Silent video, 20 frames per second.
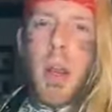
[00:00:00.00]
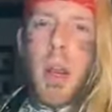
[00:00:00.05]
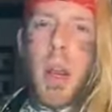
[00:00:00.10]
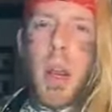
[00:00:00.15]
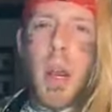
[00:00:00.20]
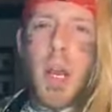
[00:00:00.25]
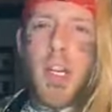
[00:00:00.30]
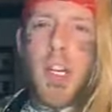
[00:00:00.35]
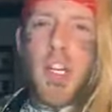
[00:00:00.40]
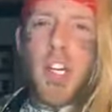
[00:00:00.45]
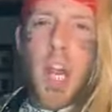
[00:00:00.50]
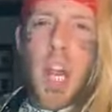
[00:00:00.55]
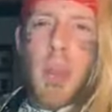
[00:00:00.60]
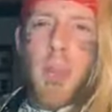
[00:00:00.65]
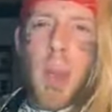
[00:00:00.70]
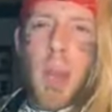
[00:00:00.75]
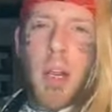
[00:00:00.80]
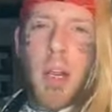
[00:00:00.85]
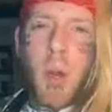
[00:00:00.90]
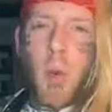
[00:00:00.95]
Uh, J.
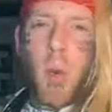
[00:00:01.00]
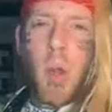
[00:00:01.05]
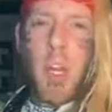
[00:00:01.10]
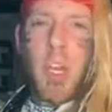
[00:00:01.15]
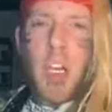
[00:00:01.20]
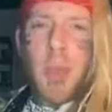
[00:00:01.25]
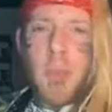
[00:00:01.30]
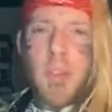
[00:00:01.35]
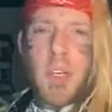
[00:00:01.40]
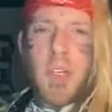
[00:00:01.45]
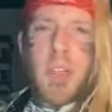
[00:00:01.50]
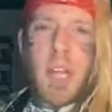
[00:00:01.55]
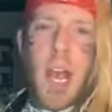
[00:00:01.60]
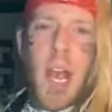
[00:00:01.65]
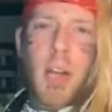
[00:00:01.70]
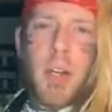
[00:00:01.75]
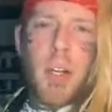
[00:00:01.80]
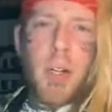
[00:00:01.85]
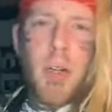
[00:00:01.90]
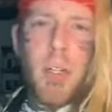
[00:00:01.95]
Michael Williams says,
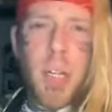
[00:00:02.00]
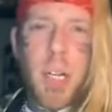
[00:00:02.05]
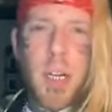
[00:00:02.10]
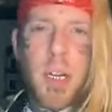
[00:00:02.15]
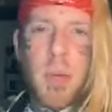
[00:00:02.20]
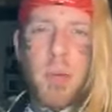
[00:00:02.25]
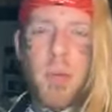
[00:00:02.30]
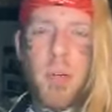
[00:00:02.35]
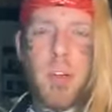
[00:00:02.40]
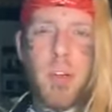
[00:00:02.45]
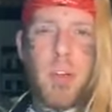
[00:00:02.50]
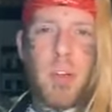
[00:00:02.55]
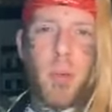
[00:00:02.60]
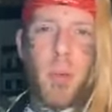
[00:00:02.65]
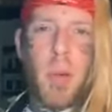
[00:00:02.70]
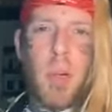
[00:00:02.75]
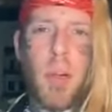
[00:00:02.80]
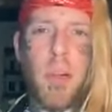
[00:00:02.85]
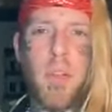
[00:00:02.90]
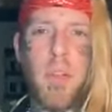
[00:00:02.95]
How do you think your music
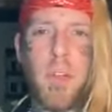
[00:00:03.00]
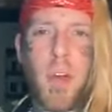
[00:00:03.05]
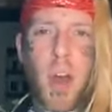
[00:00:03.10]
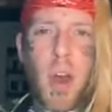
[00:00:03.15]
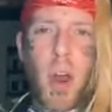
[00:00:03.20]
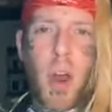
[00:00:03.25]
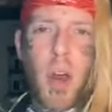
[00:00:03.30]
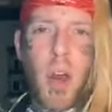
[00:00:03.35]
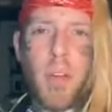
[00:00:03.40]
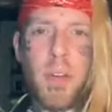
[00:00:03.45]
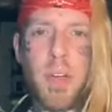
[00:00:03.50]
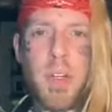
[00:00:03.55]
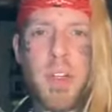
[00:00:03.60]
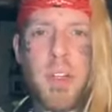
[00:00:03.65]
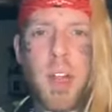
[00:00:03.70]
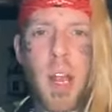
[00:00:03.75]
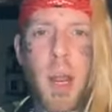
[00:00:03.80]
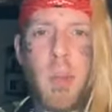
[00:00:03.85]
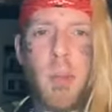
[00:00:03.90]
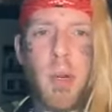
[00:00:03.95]
will evolve
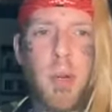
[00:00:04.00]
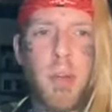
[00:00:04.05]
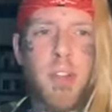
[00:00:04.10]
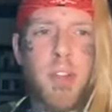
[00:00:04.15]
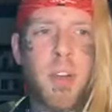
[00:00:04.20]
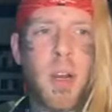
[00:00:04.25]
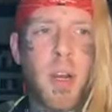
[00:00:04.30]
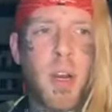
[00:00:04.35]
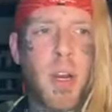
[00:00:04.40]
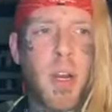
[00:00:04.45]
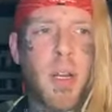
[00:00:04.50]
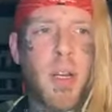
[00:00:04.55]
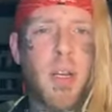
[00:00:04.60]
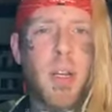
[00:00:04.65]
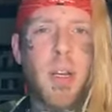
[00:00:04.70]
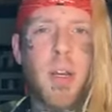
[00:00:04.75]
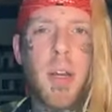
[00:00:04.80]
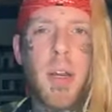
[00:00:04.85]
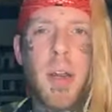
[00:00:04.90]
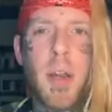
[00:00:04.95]
as time goes
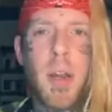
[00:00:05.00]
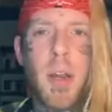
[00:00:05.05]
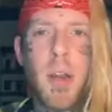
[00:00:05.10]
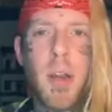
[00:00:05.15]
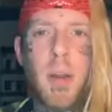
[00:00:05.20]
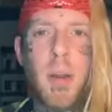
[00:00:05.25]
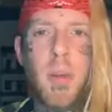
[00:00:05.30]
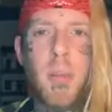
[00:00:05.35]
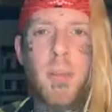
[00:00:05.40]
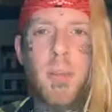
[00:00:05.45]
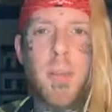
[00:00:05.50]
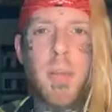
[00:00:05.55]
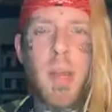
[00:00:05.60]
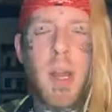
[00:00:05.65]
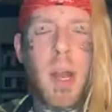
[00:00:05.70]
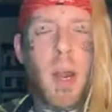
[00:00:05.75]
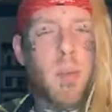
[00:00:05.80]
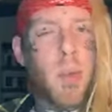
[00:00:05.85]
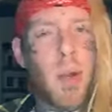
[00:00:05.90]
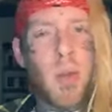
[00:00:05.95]
on? Um,
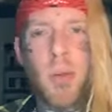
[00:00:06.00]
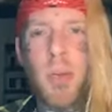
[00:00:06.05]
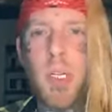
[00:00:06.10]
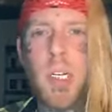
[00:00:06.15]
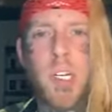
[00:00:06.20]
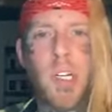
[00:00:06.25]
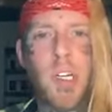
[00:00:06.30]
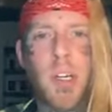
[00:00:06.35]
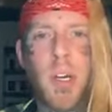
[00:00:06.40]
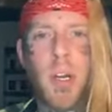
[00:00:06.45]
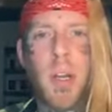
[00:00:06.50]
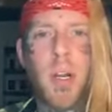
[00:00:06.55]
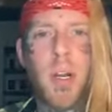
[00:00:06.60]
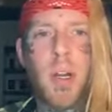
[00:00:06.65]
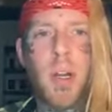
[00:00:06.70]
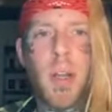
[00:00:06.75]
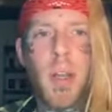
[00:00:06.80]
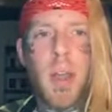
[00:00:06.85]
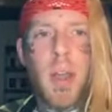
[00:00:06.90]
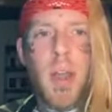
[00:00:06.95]
I'm not really
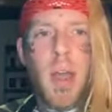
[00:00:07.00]
sure.